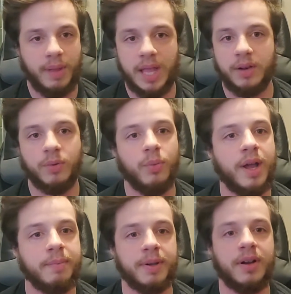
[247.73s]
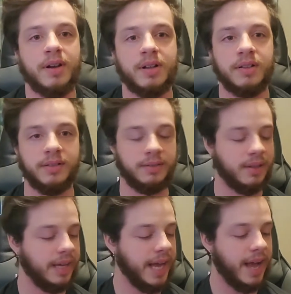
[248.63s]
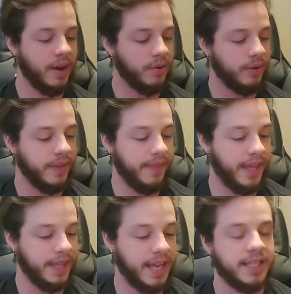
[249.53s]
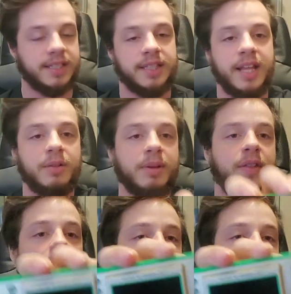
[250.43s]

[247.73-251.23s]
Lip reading: it'll wipe it all out, and then that'll be the